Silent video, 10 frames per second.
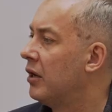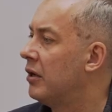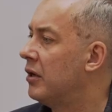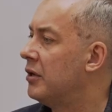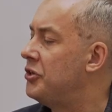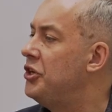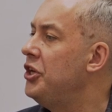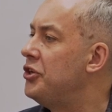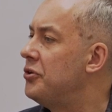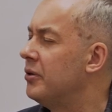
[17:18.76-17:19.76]
uh,
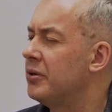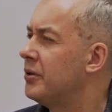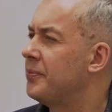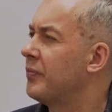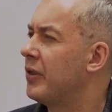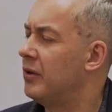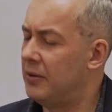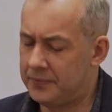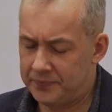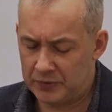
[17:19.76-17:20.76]
um,
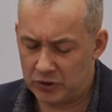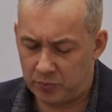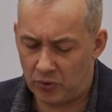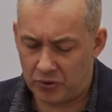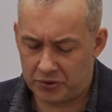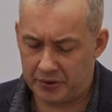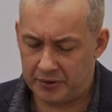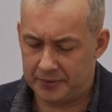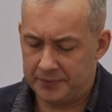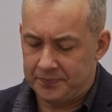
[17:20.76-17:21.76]
um, Sport
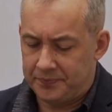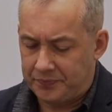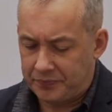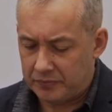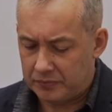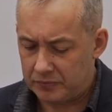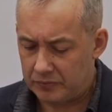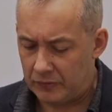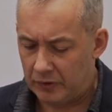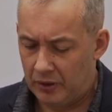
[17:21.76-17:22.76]
um,
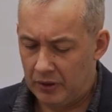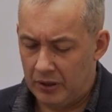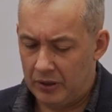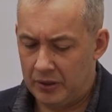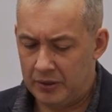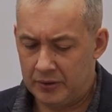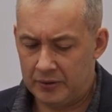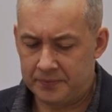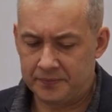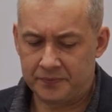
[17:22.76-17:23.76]

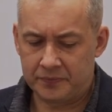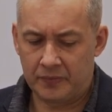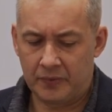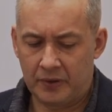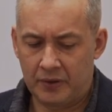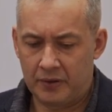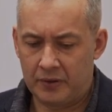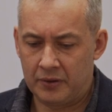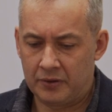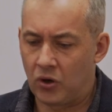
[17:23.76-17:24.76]
um
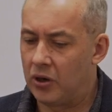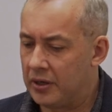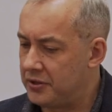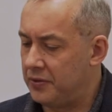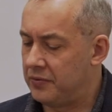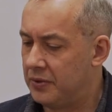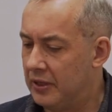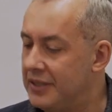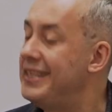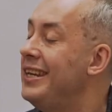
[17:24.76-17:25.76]
uh, Collective
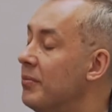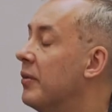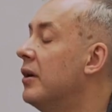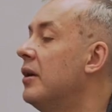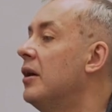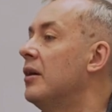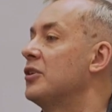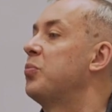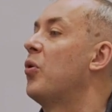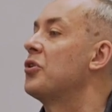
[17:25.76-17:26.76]
Team,
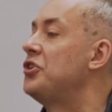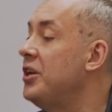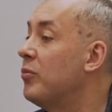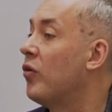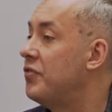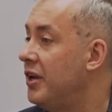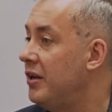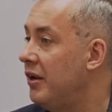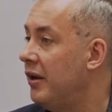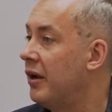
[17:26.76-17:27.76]
Sport Team of the
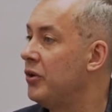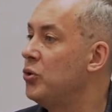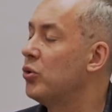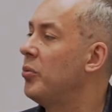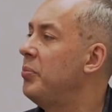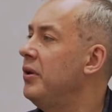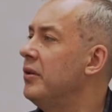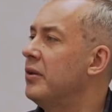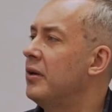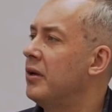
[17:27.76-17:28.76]
Year,
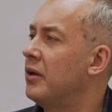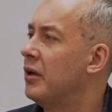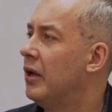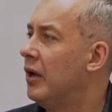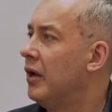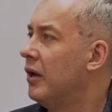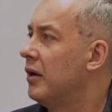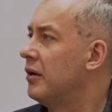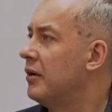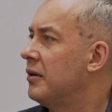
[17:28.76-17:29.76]
European uh,
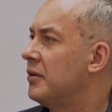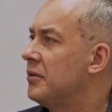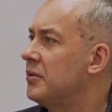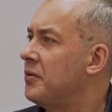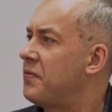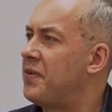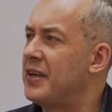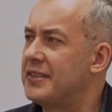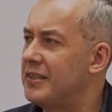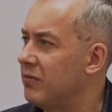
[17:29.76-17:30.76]
uh,
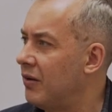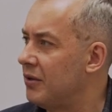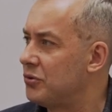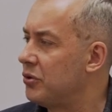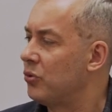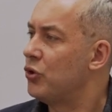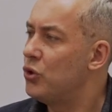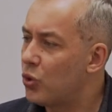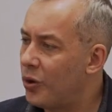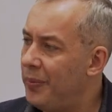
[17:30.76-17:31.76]
Festivals, you know,
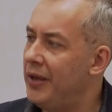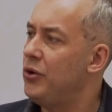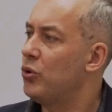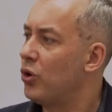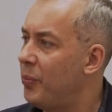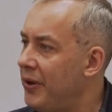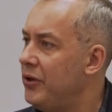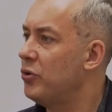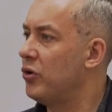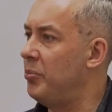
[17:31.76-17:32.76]
European, European,
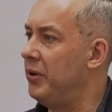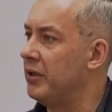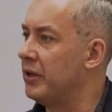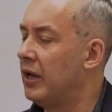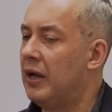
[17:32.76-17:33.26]
European.